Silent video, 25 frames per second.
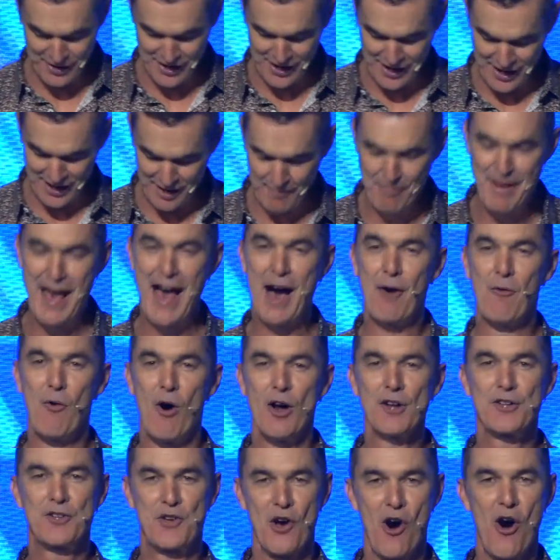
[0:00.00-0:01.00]
about
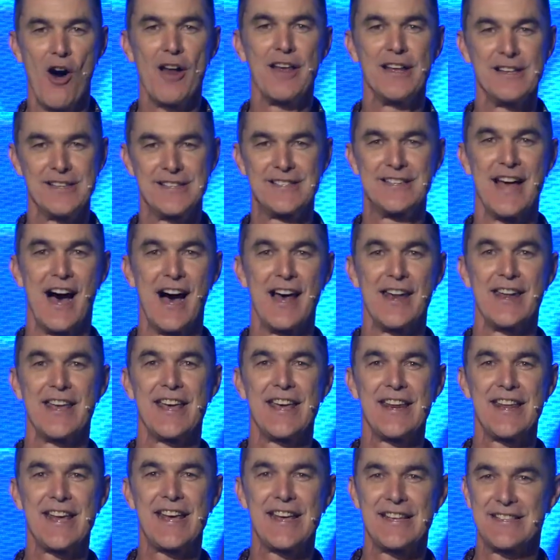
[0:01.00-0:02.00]
what God has done
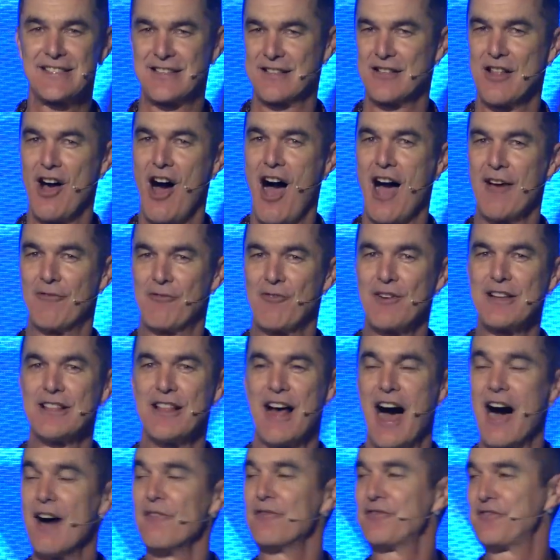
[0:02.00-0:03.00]
in his life. We
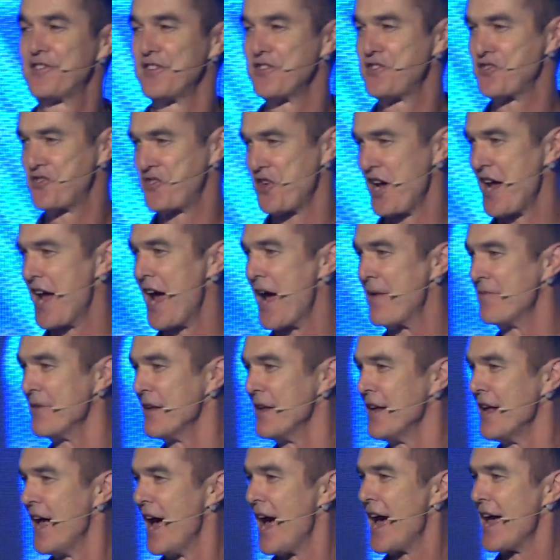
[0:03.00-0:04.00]
love to share
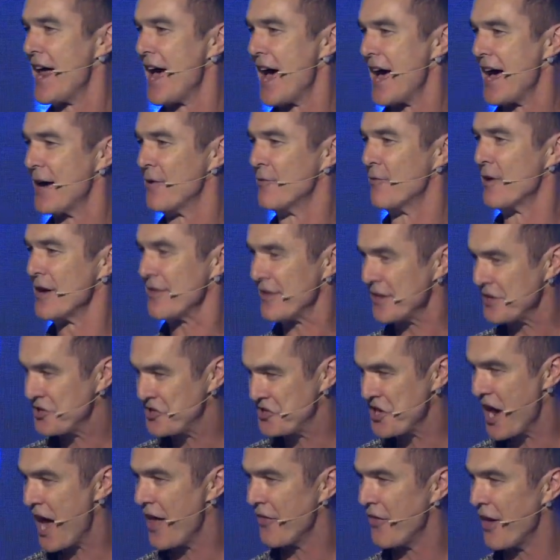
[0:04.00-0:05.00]
uh, uh, with each
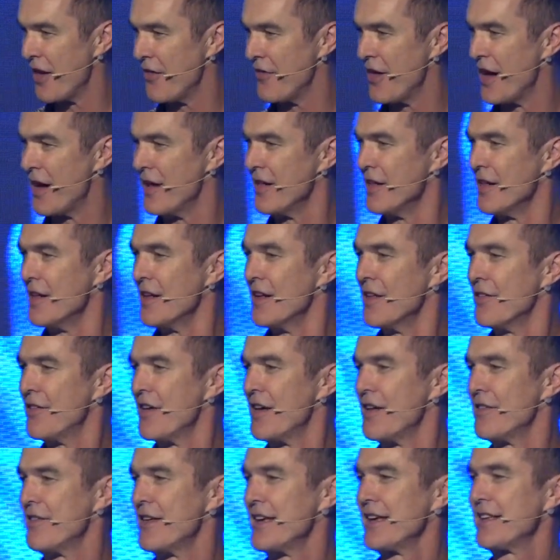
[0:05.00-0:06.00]
other, the,
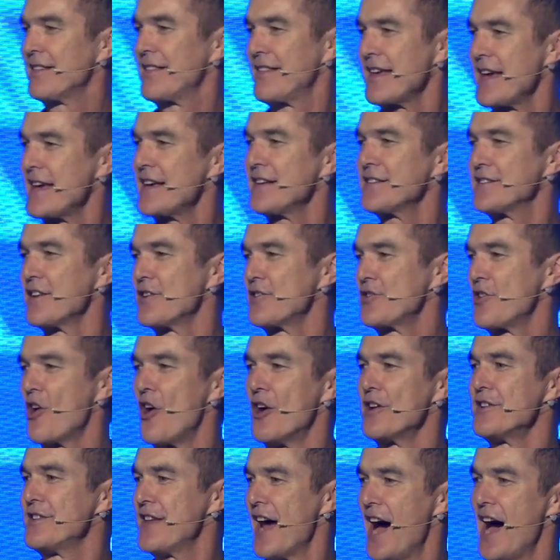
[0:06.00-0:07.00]
the, the, things that
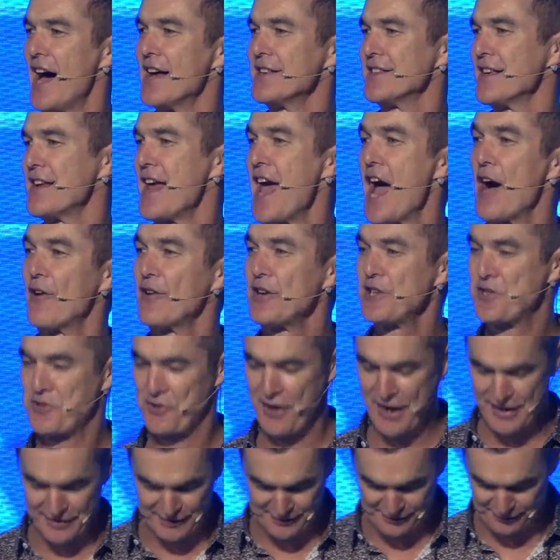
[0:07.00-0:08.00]
God does and how He
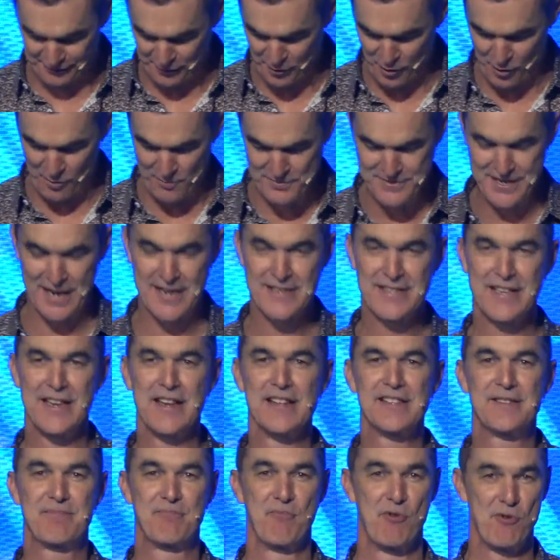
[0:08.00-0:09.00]
transforms us, and
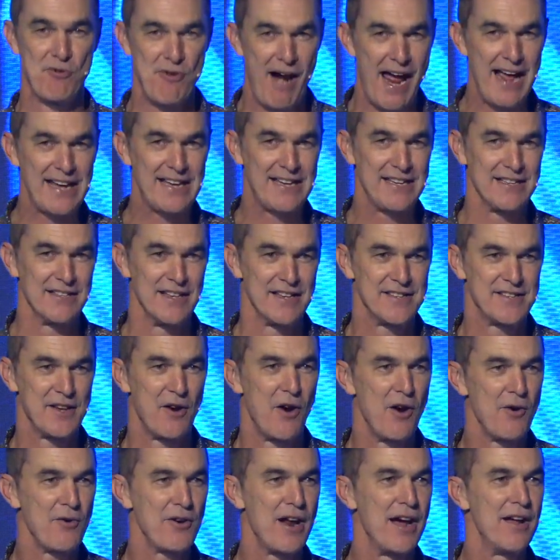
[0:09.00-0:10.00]
it's miraculous. So
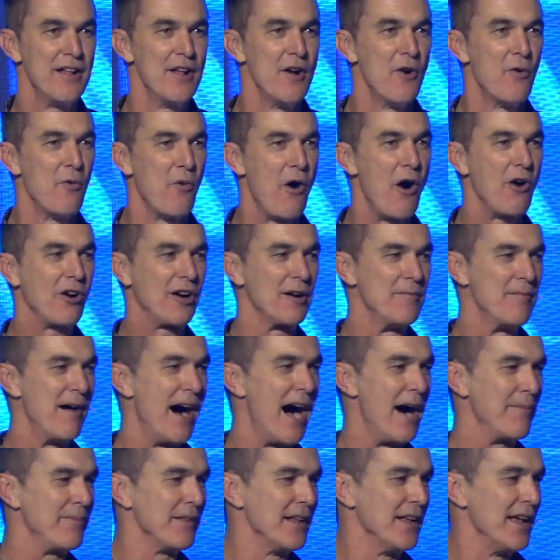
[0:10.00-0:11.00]
I want to welcome
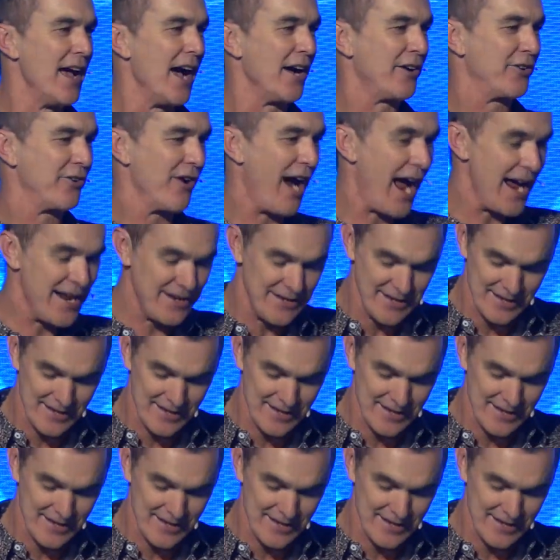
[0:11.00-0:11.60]
up a great